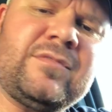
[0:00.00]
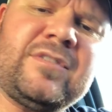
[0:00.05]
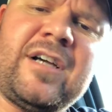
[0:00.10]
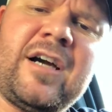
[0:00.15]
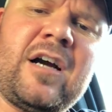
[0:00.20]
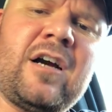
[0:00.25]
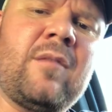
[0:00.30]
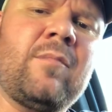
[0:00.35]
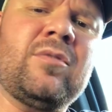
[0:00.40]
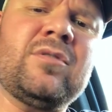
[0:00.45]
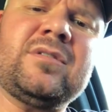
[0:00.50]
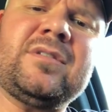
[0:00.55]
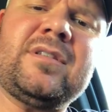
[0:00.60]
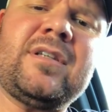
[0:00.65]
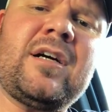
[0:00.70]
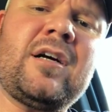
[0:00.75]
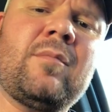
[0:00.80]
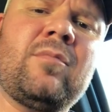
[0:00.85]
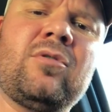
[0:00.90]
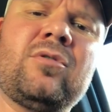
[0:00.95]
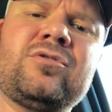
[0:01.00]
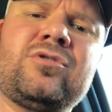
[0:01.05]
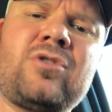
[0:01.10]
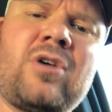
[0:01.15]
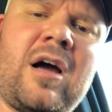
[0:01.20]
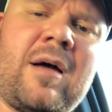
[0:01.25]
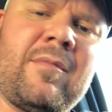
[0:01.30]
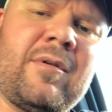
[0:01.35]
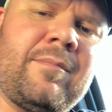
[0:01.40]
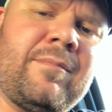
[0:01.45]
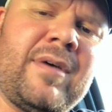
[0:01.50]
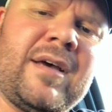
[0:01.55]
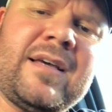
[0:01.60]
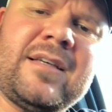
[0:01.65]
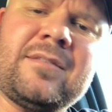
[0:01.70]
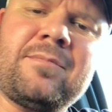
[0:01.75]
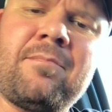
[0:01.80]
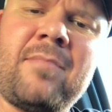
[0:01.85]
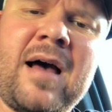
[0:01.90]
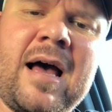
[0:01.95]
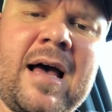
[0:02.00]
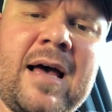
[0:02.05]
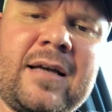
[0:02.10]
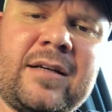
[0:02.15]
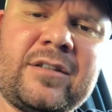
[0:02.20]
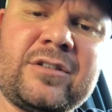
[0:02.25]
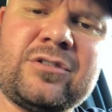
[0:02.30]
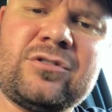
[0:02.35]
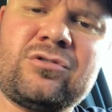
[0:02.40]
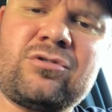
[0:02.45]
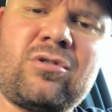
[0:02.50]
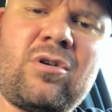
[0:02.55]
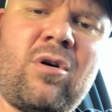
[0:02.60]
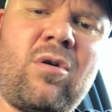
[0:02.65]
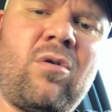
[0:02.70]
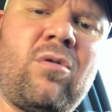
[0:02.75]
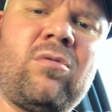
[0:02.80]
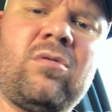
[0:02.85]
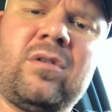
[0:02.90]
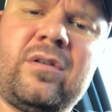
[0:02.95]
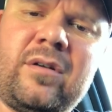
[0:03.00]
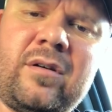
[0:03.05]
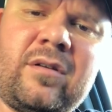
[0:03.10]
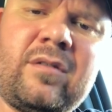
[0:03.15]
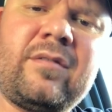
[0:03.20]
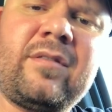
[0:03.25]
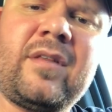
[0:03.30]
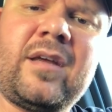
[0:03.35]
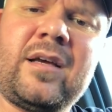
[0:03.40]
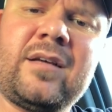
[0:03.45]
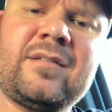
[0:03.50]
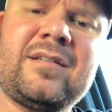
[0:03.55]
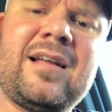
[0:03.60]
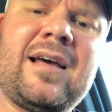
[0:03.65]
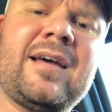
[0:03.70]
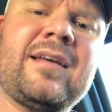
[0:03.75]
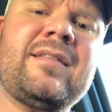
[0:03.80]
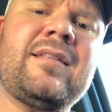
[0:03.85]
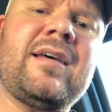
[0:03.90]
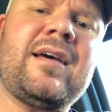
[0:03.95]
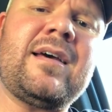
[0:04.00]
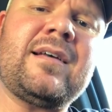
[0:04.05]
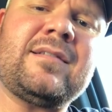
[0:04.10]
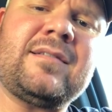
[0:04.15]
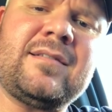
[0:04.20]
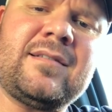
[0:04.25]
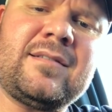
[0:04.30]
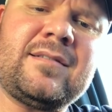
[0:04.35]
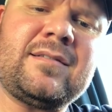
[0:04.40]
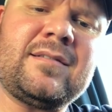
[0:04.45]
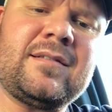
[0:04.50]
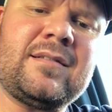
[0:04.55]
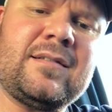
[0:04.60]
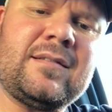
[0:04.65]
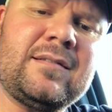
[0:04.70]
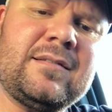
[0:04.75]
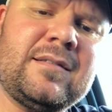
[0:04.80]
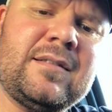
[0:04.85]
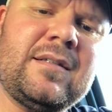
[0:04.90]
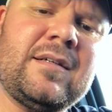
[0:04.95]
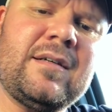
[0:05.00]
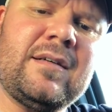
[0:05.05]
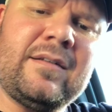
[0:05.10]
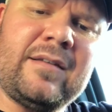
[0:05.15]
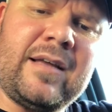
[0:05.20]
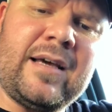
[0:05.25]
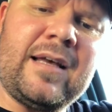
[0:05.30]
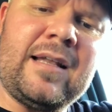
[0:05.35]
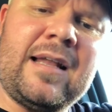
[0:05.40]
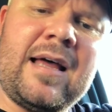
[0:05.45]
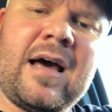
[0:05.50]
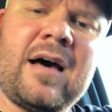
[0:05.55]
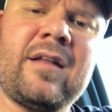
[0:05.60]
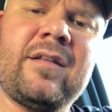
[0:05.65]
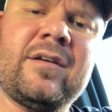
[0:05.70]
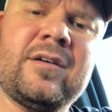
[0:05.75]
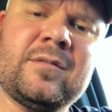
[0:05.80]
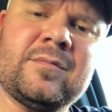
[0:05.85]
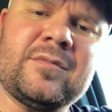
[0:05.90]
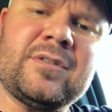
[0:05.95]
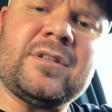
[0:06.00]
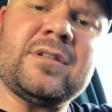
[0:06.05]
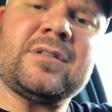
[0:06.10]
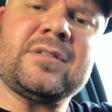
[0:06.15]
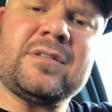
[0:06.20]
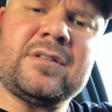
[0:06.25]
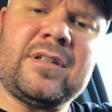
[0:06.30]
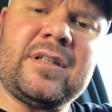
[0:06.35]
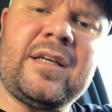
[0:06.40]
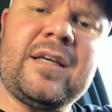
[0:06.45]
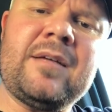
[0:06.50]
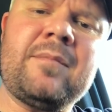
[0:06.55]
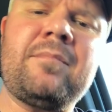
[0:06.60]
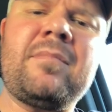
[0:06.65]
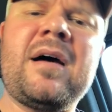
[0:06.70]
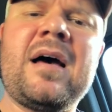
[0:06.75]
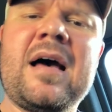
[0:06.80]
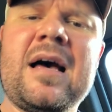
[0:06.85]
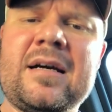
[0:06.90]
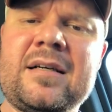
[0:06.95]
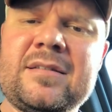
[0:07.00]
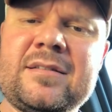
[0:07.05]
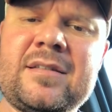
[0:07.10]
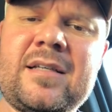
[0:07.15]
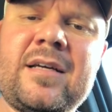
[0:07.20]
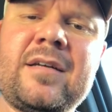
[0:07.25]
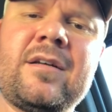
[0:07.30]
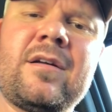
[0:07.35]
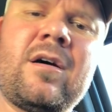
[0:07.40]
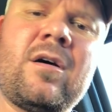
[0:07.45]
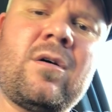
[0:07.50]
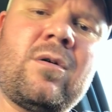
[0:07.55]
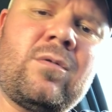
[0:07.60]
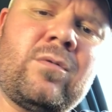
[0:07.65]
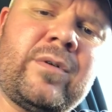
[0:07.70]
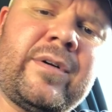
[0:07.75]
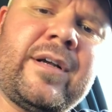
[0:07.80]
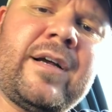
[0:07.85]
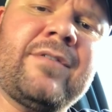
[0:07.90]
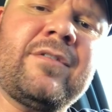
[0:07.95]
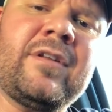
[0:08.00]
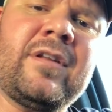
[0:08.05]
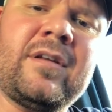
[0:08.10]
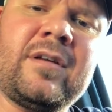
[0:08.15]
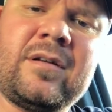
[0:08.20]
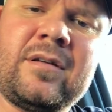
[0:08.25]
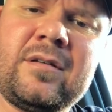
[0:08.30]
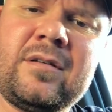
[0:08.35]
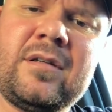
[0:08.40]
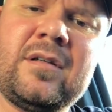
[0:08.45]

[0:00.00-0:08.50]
terrible, terrible trauma-based mind control and things like that that uh, they allow them to, to get by because they know whenever the